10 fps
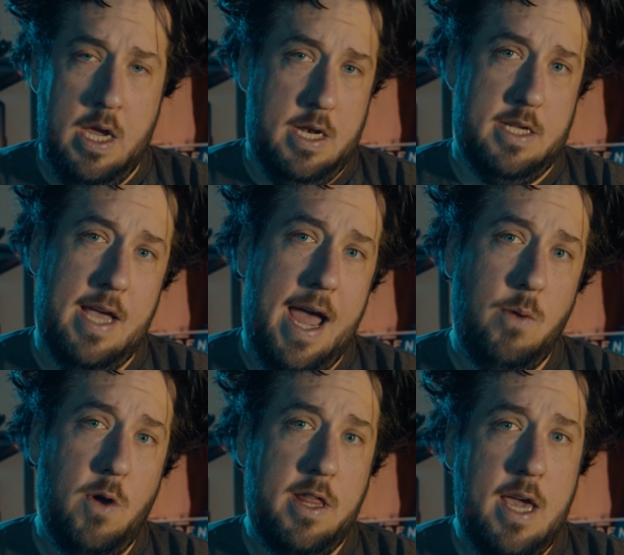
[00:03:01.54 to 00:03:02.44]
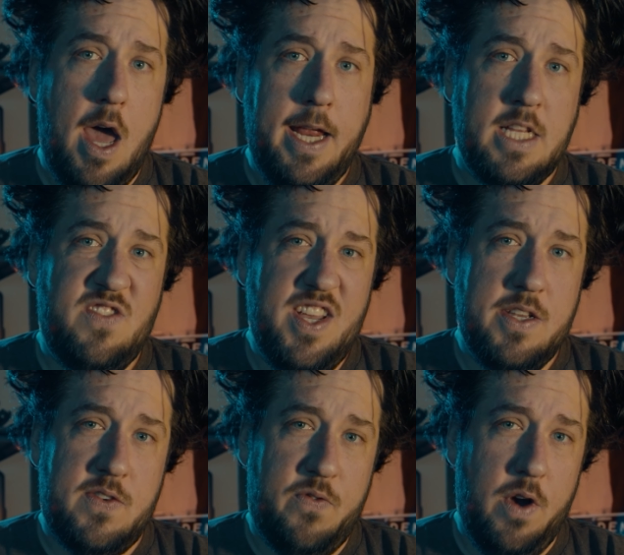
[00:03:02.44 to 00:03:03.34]
decide what the audience
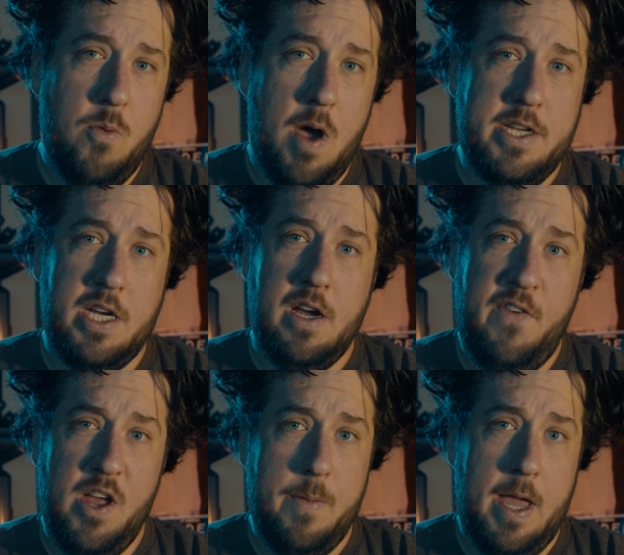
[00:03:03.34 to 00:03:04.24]
feels from watching your film.